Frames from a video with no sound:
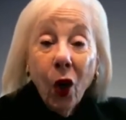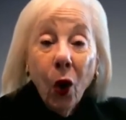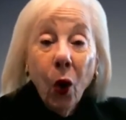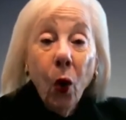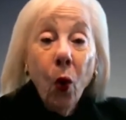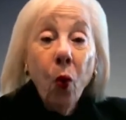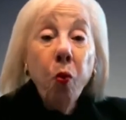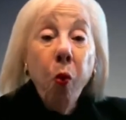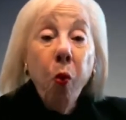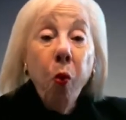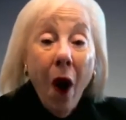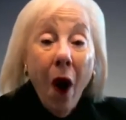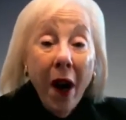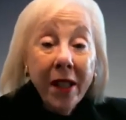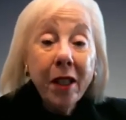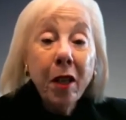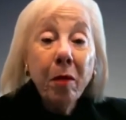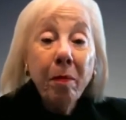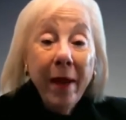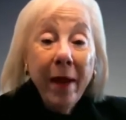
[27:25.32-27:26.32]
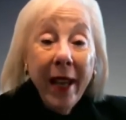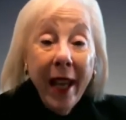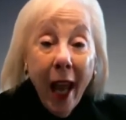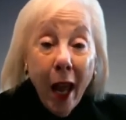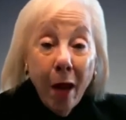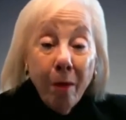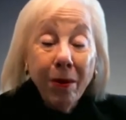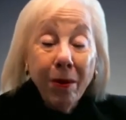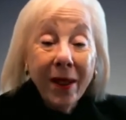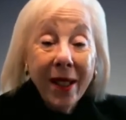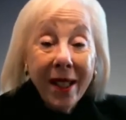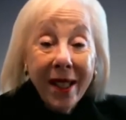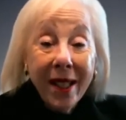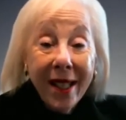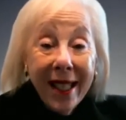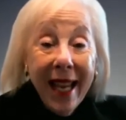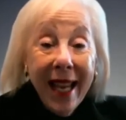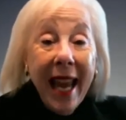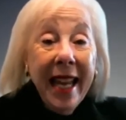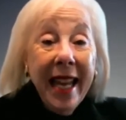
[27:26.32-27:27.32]
who want to be able to
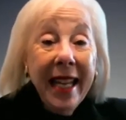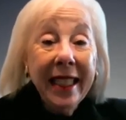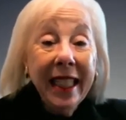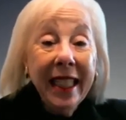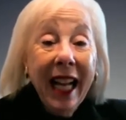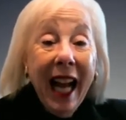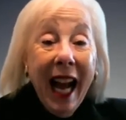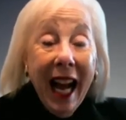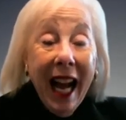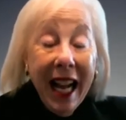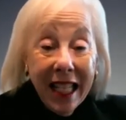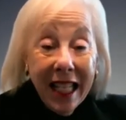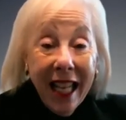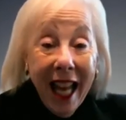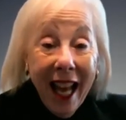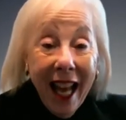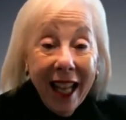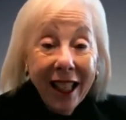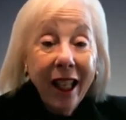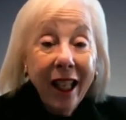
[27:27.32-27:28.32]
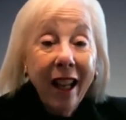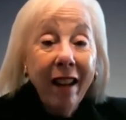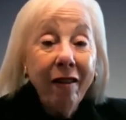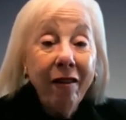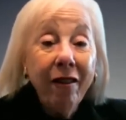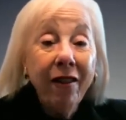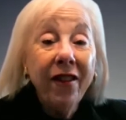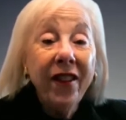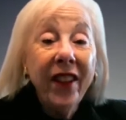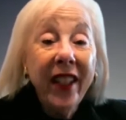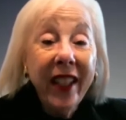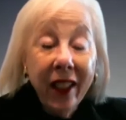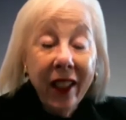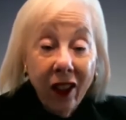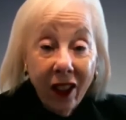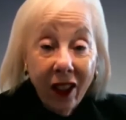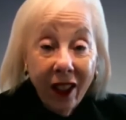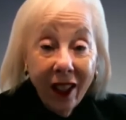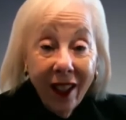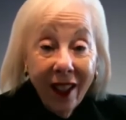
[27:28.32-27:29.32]
stay in contact and
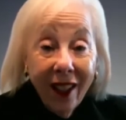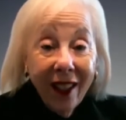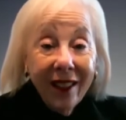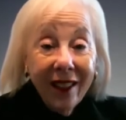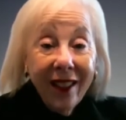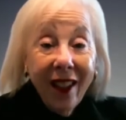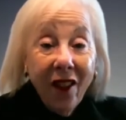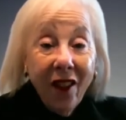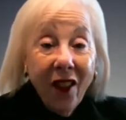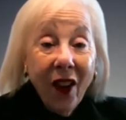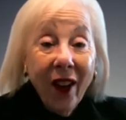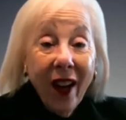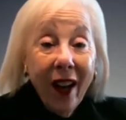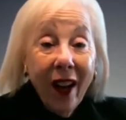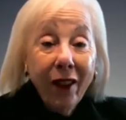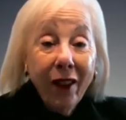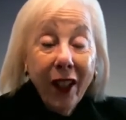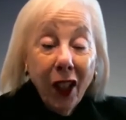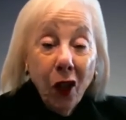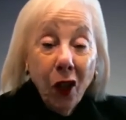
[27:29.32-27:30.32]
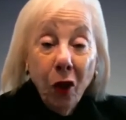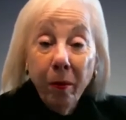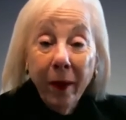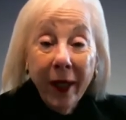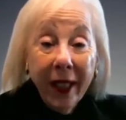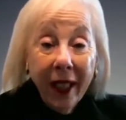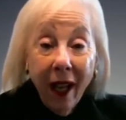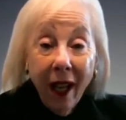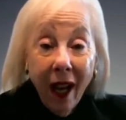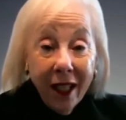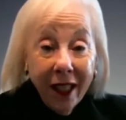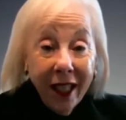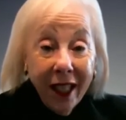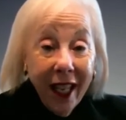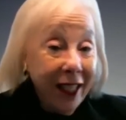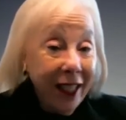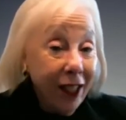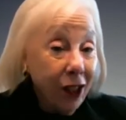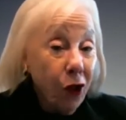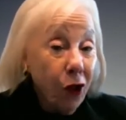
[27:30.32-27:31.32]
feel that they're having human
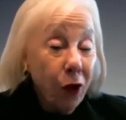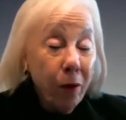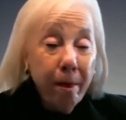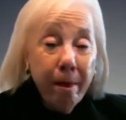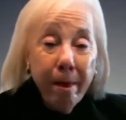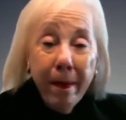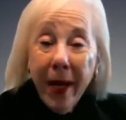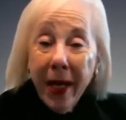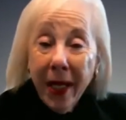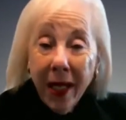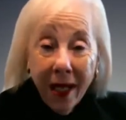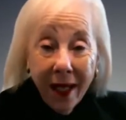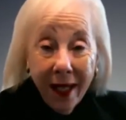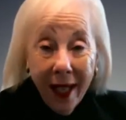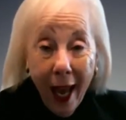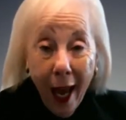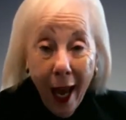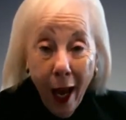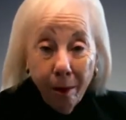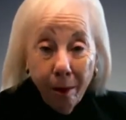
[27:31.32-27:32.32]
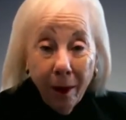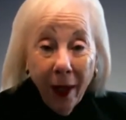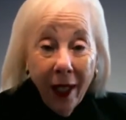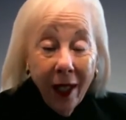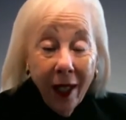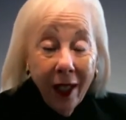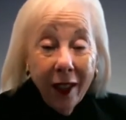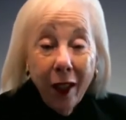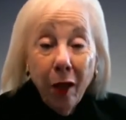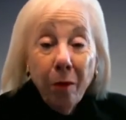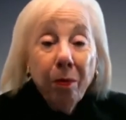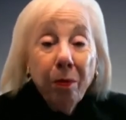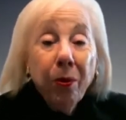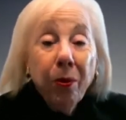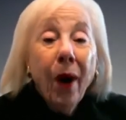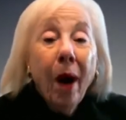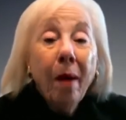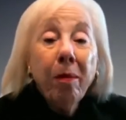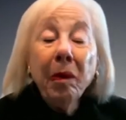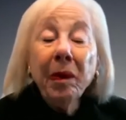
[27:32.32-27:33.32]
contact. A tremendous app that
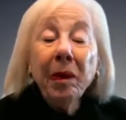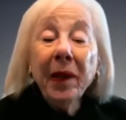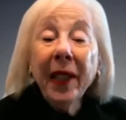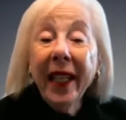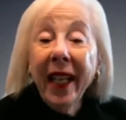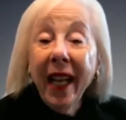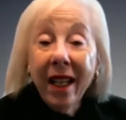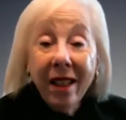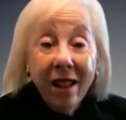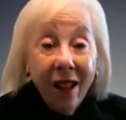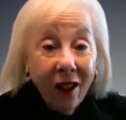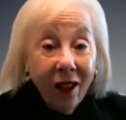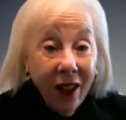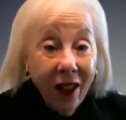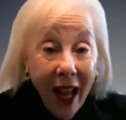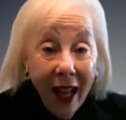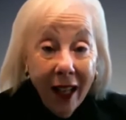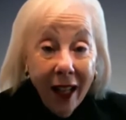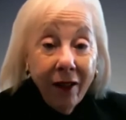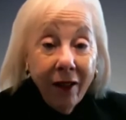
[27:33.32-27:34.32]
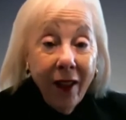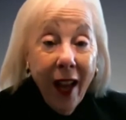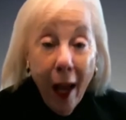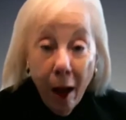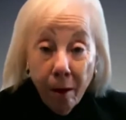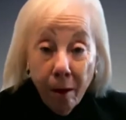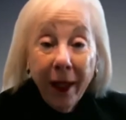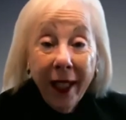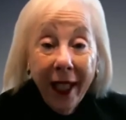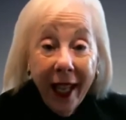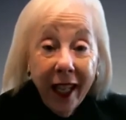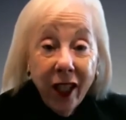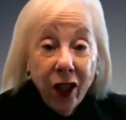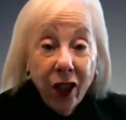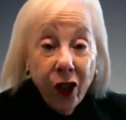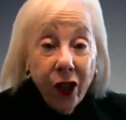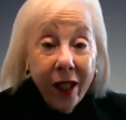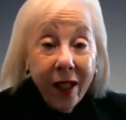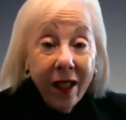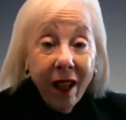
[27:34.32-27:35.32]
probably has a lot of
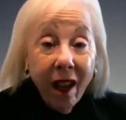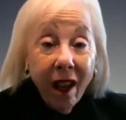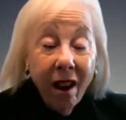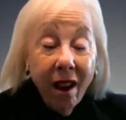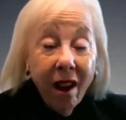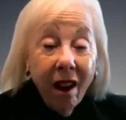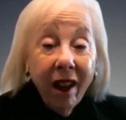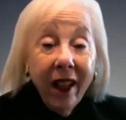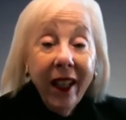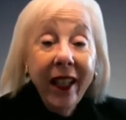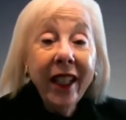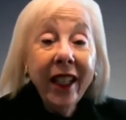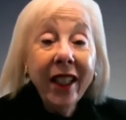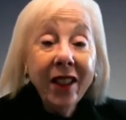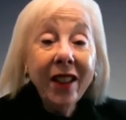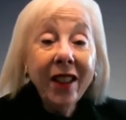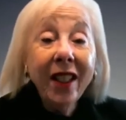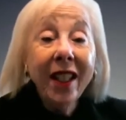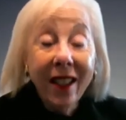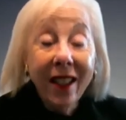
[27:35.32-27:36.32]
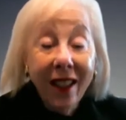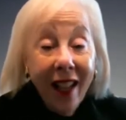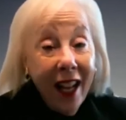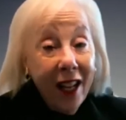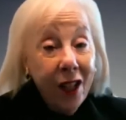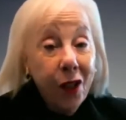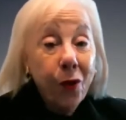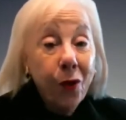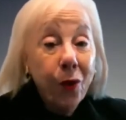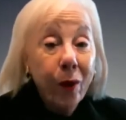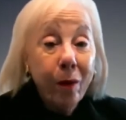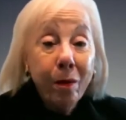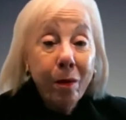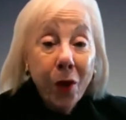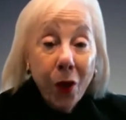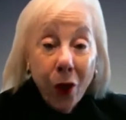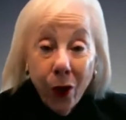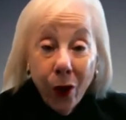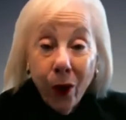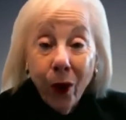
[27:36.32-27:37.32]
applications in the classroom
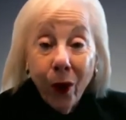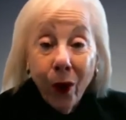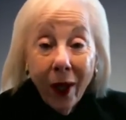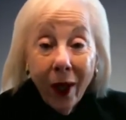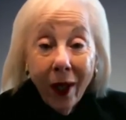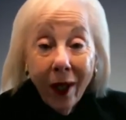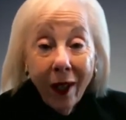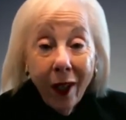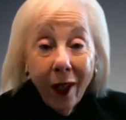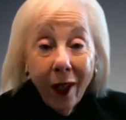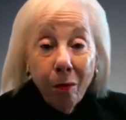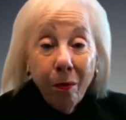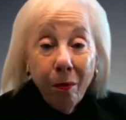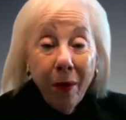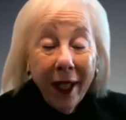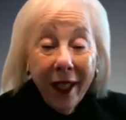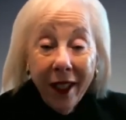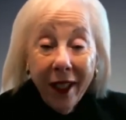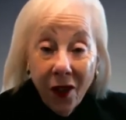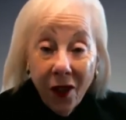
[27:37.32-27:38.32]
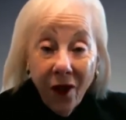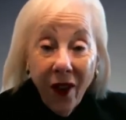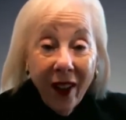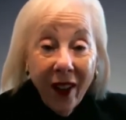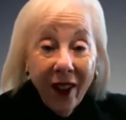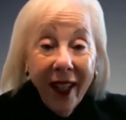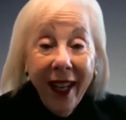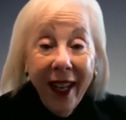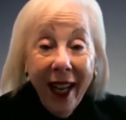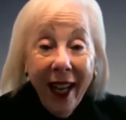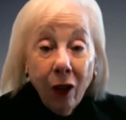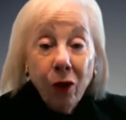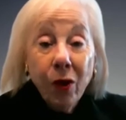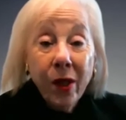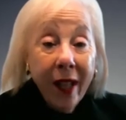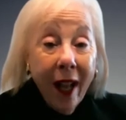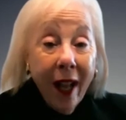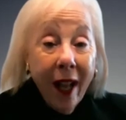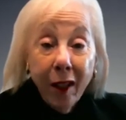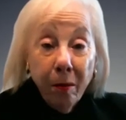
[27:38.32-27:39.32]
too, but it's very
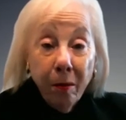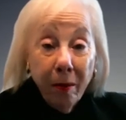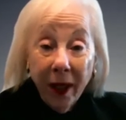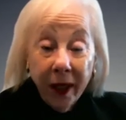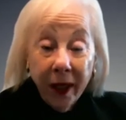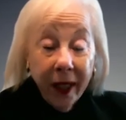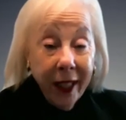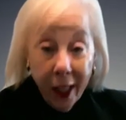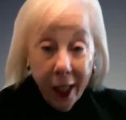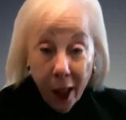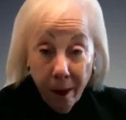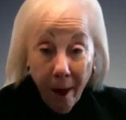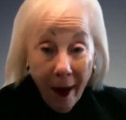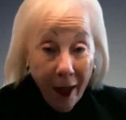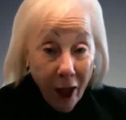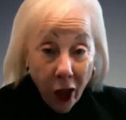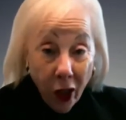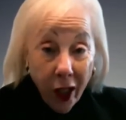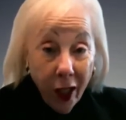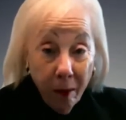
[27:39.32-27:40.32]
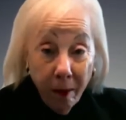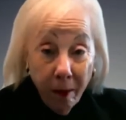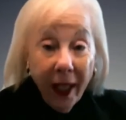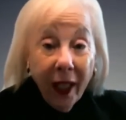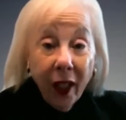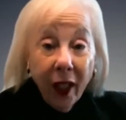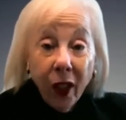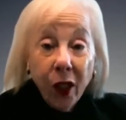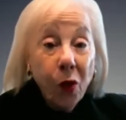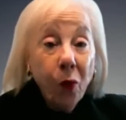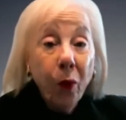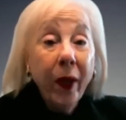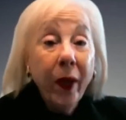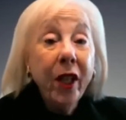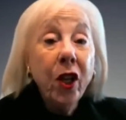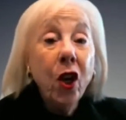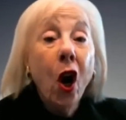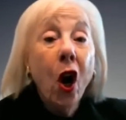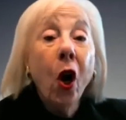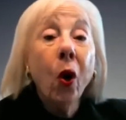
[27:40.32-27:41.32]
outside the building, especially because we
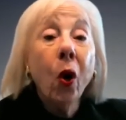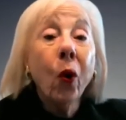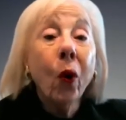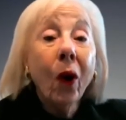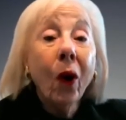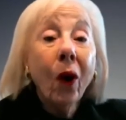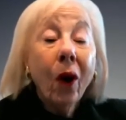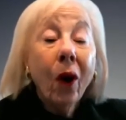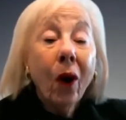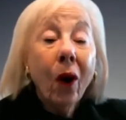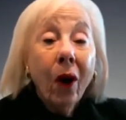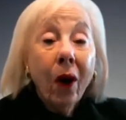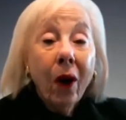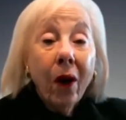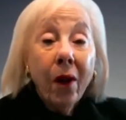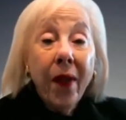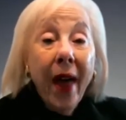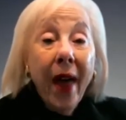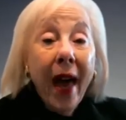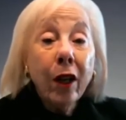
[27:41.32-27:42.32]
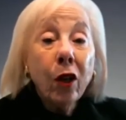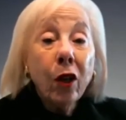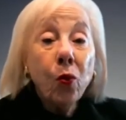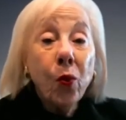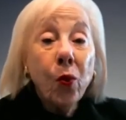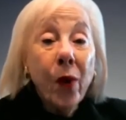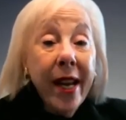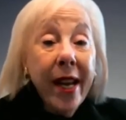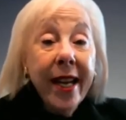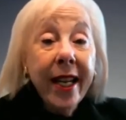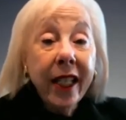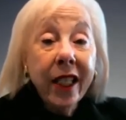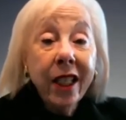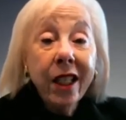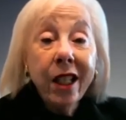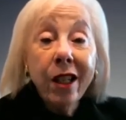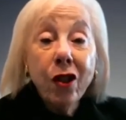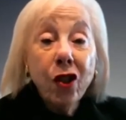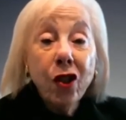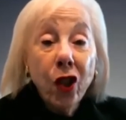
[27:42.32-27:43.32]
know that reading
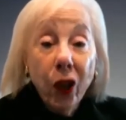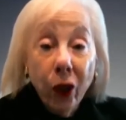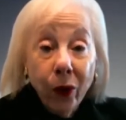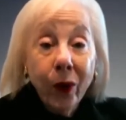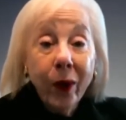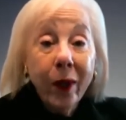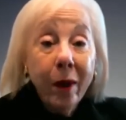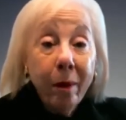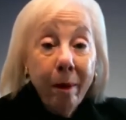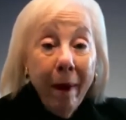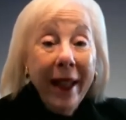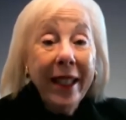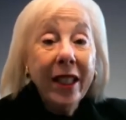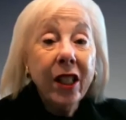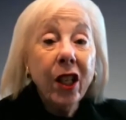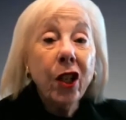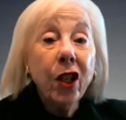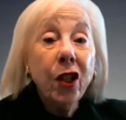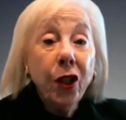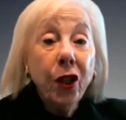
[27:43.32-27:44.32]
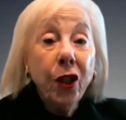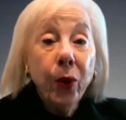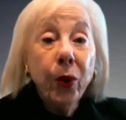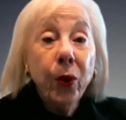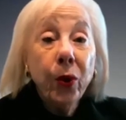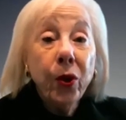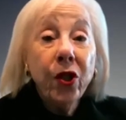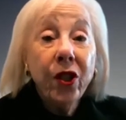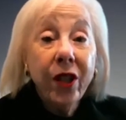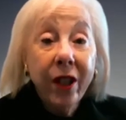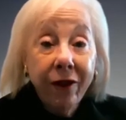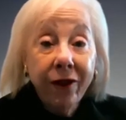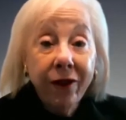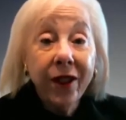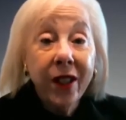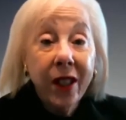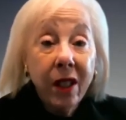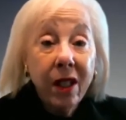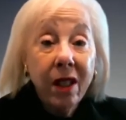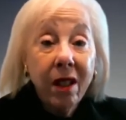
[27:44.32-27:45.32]
to children makes a huge
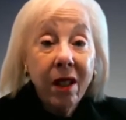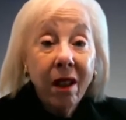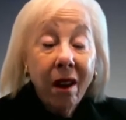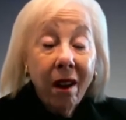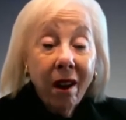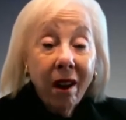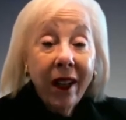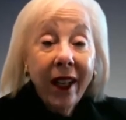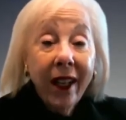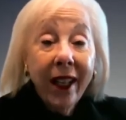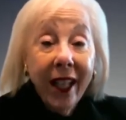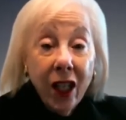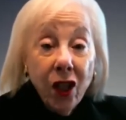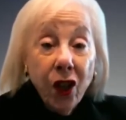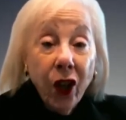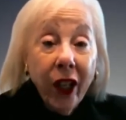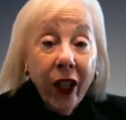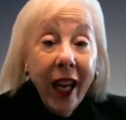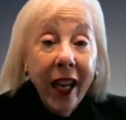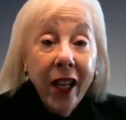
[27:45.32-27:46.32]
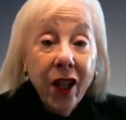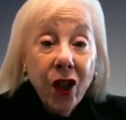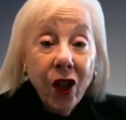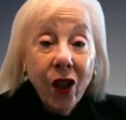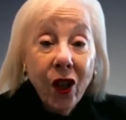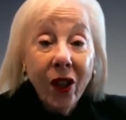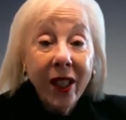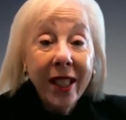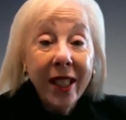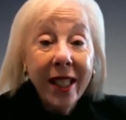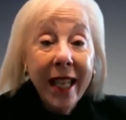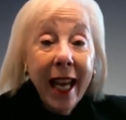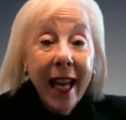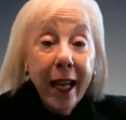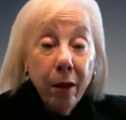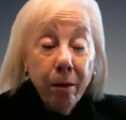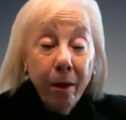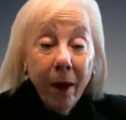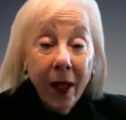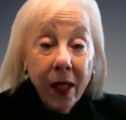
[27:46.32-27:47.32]
difference in educational
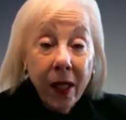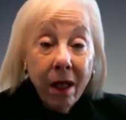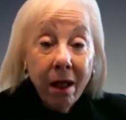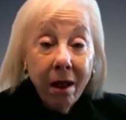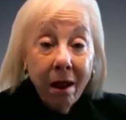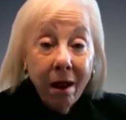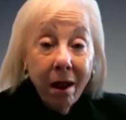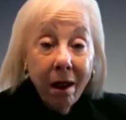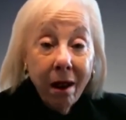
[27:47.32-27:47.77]
attainment.